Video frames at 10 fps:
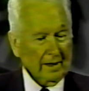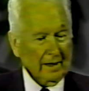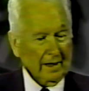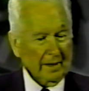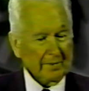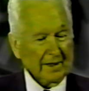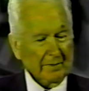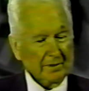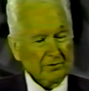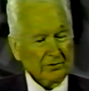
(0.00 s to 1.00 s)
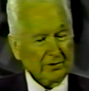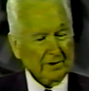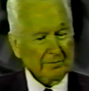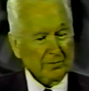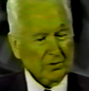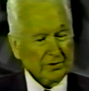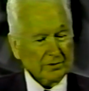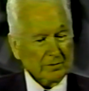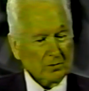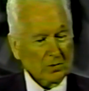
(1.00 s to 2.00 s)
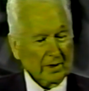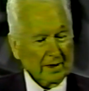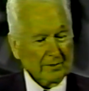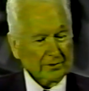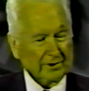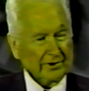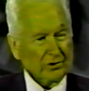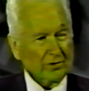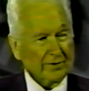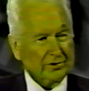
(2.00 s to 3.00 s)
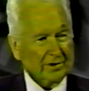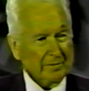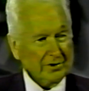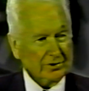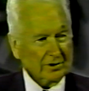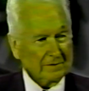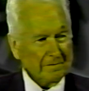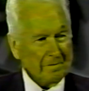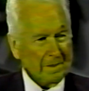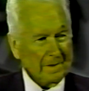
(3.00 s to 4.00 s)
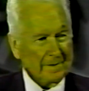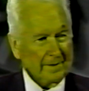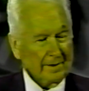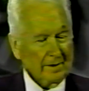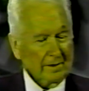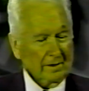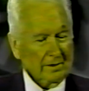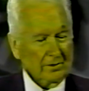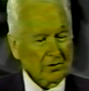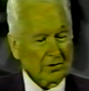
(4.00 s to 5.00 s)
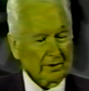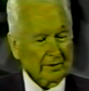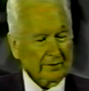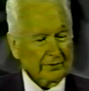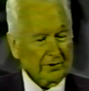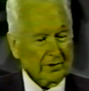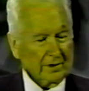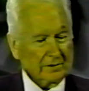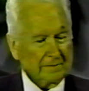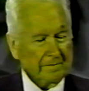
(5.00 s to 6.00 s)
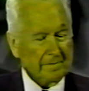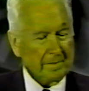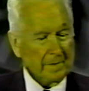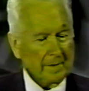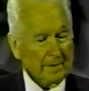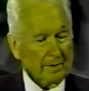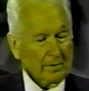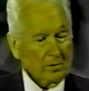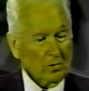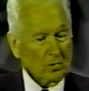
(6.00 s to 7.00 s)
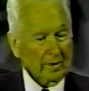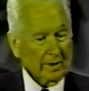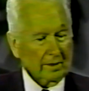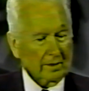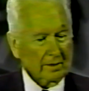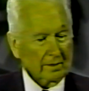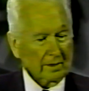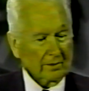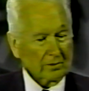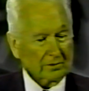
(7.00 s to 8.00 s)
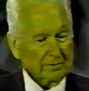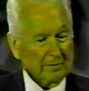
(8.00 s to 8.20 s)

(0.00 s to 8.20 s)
I became interested in Buddhism when I was at the University of Michigan during the 30s, when there was